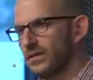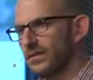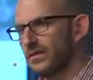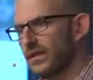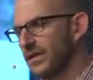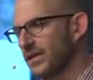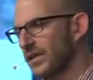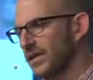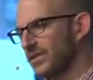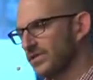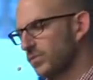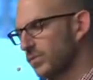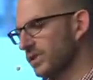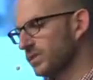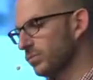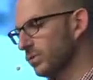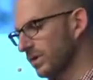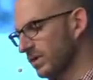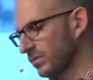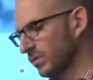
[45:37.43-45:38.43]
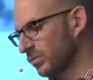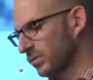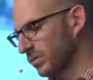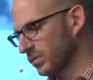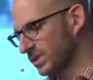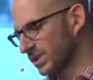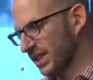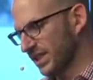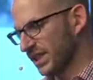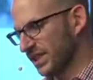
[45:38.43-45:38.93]
right? So
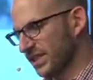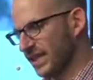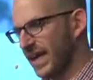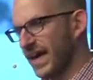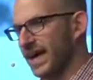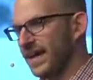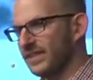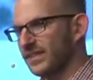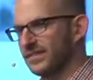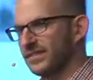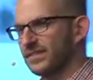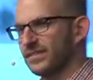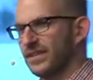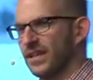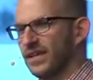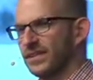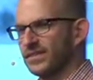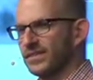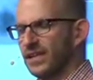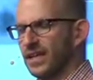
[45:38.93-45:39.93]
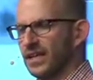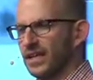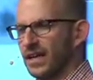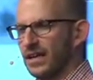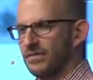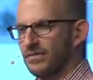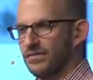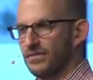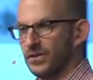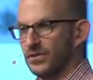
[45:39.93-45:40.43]
we'll take a guess
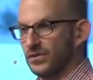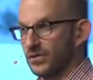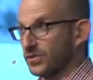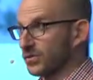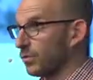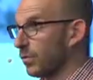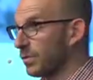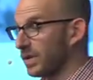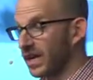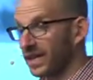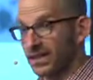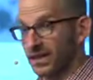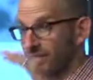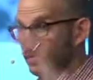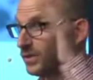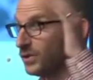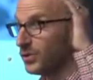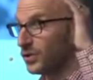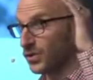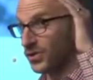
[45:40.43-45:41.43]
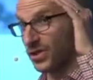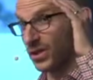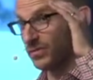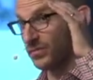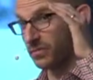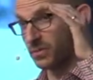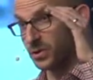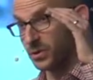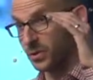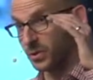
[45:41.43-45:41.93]
at features. So when we got that feature set
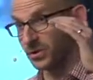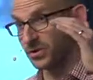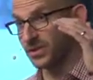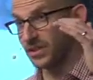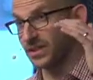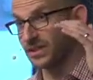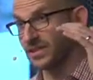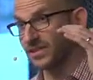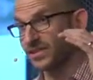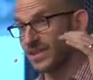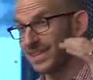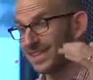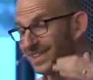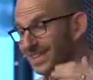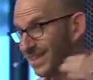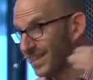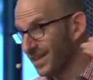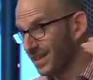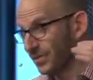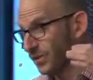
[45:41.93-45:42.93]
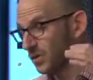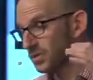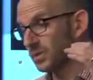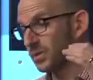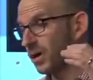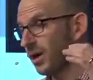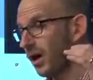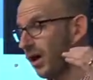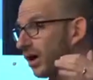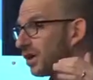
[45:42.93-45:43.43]
from the New York State Senate, those
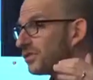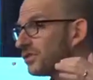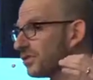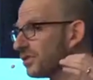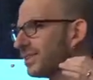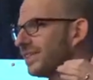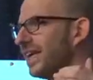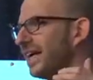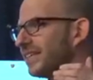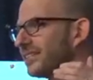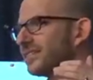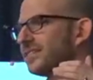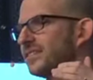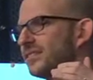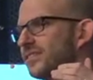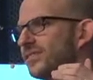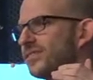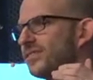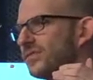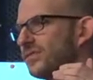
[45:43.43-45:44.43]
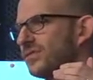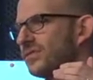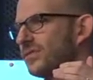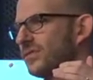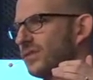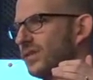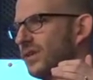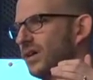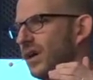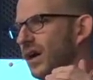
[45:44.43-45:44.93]
were 100 guesses
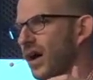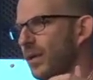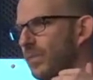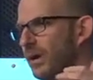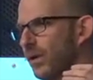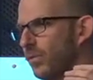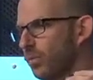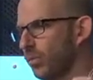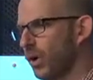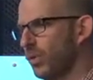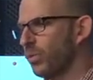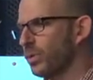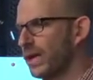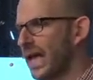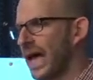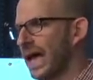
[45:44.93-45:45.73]
about what would